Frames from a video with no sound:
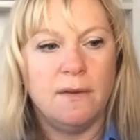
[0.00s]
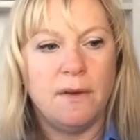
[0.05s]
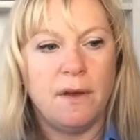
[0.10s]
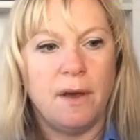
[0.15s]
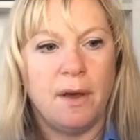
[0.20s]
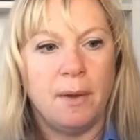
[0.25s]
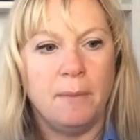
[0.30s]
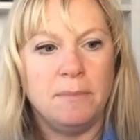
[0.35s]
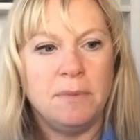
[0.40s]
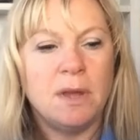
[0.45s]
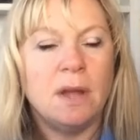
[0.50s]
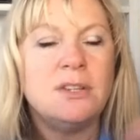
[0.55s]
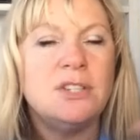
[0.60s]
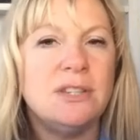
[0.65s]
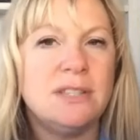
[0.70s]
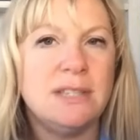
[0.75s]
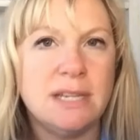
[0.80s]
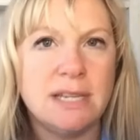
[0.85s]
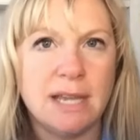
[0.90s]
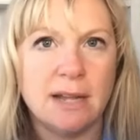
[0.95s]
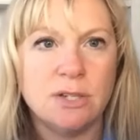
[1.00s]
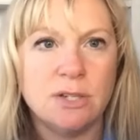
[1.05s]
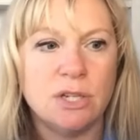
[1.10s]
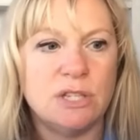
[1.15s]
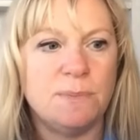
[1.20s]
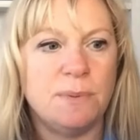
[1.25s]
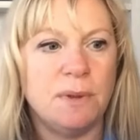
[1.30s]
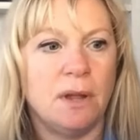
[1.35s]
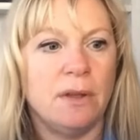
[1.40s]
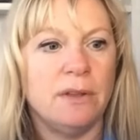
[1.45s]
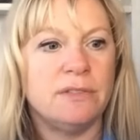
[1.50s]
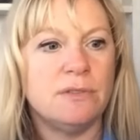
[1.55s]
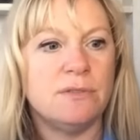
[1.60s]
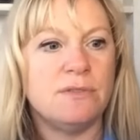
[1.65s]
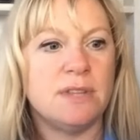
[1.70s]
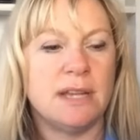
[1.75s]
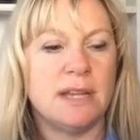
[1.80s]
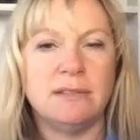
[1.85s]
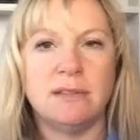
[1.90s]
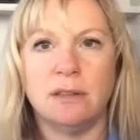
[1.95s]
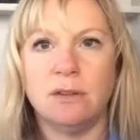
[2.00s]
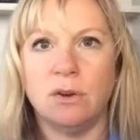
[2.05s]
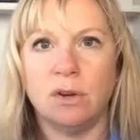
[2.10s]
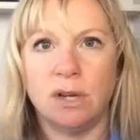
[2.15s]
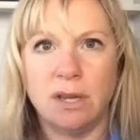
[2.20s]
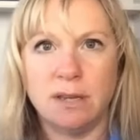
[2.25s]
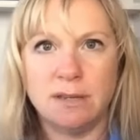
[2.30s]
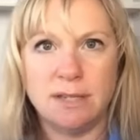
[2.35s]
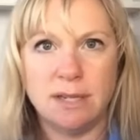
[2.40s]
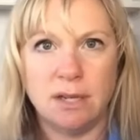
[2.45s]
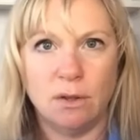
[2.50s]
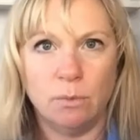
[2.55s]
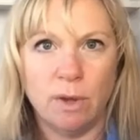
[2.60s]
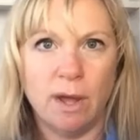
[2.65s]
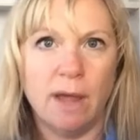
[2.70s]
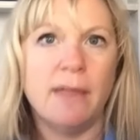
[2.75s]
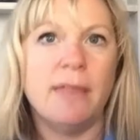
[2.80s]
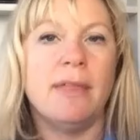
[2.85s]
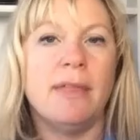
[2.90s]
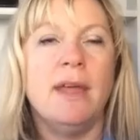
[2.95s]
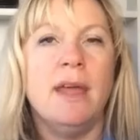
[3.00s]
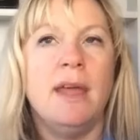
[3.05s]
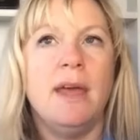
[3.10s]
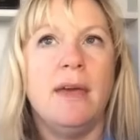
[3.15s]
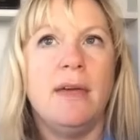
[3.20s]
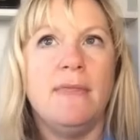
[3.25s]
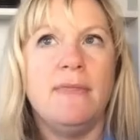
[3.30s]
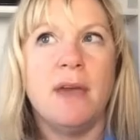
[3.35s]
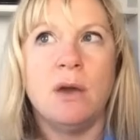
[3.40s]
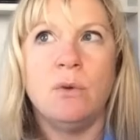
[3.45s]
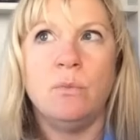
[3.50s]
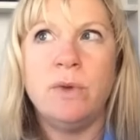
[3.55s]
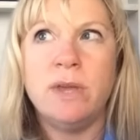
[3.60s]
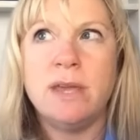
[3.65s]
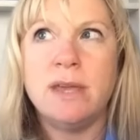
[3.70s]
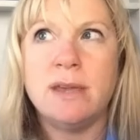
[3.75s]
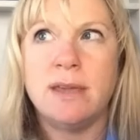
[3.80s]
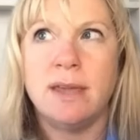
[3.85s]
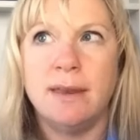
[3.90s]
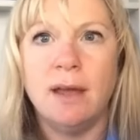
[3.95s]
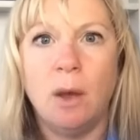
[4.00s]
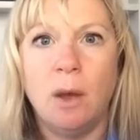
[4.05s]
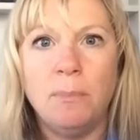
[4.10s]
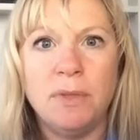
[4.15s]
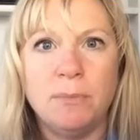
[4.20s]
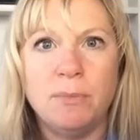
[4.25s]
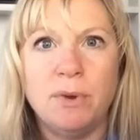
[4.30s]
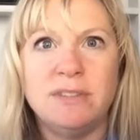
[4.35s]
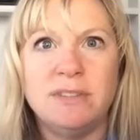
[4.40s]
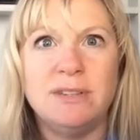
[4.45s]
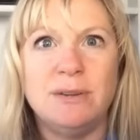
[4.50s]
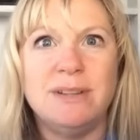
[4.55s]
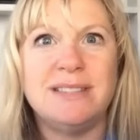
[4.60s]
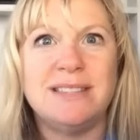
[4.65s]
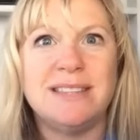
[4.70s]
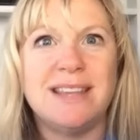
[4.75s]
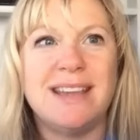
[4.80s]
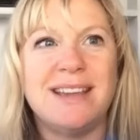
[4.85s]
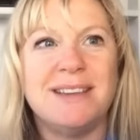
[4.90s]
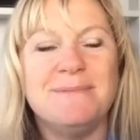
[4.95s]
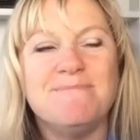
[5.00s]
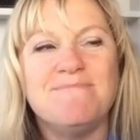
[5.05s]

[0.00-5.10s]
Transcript: um, not just ekgs but also things that they're going to deal with that we can help them with. So it's like